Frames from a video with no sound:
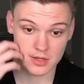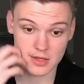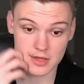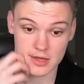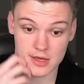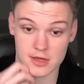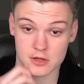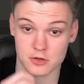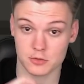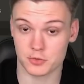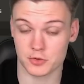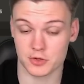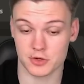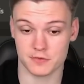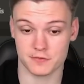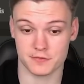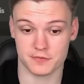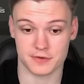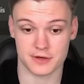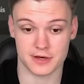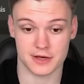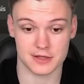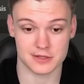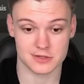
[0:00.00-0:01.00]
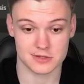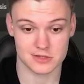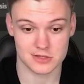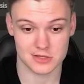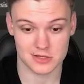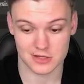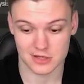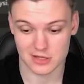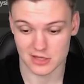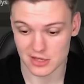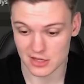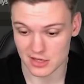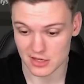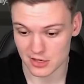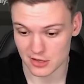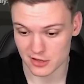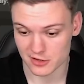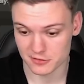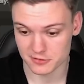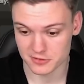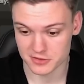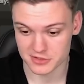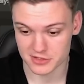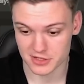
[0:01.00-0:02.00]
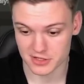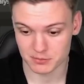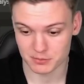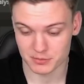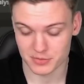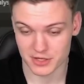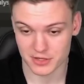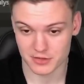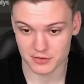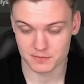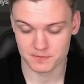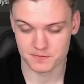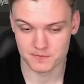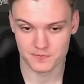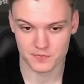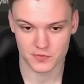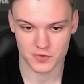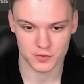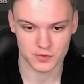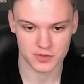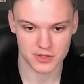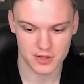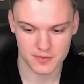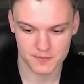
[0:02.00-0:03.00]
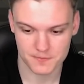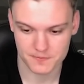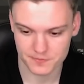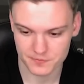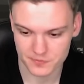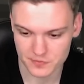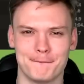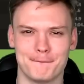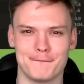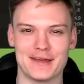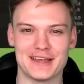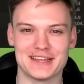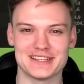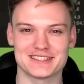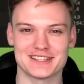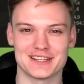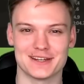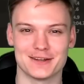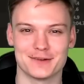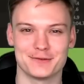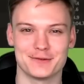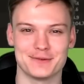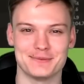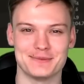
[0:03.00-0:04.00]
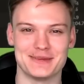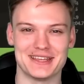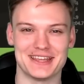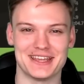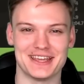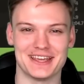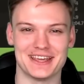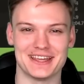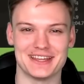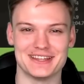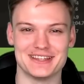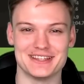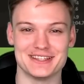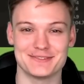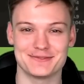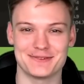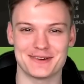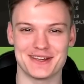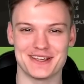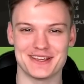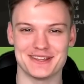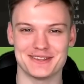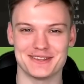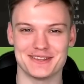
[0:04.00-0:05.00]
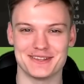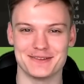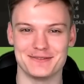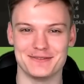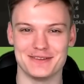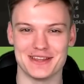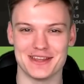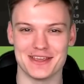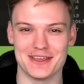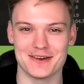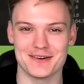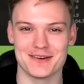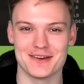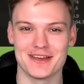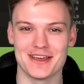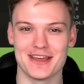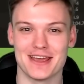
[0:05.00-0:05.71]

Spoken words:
And opponent finds the resign button. Okay, thanks a lot for making it this far into the video.